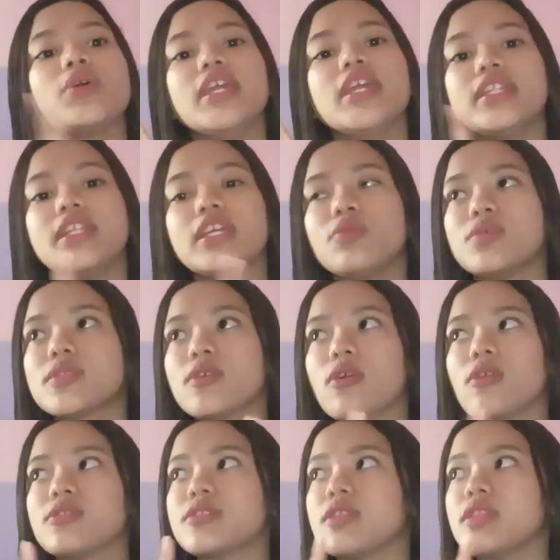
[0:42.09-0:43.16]
2018
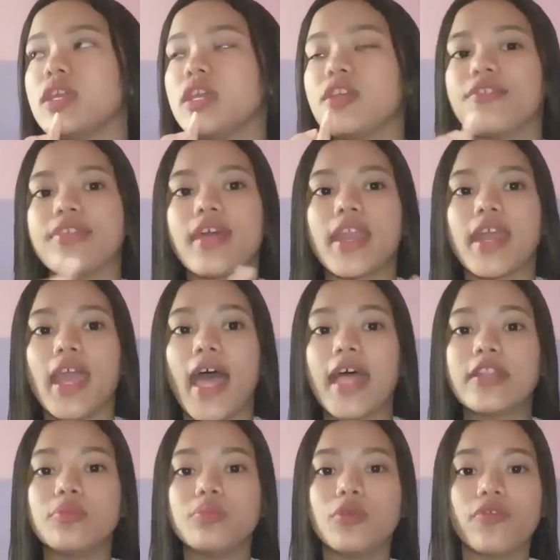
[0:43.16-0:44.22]
was also the year that I
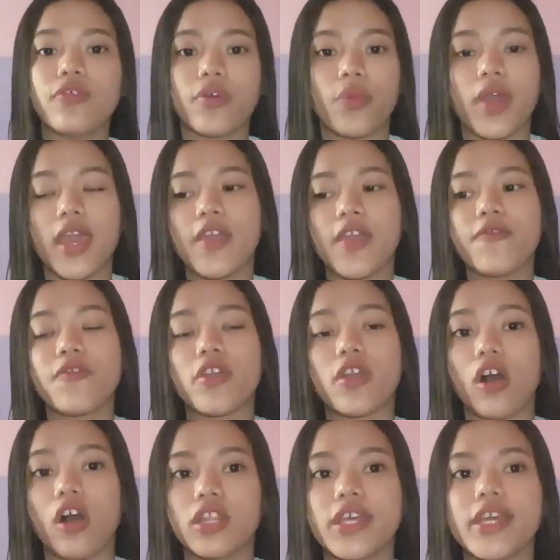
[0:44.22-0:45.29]
had to move away
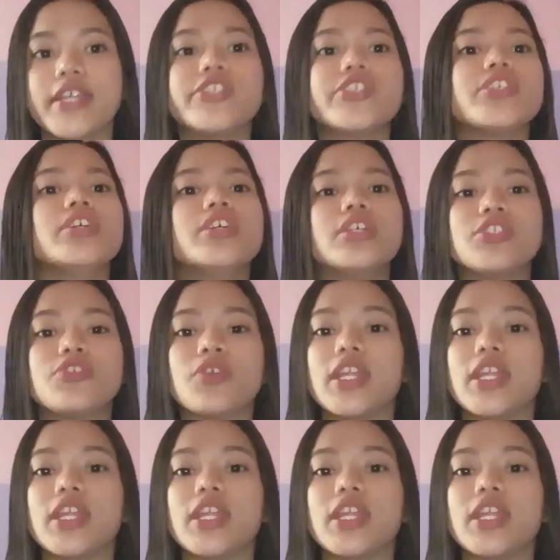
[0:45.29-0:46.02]
for college.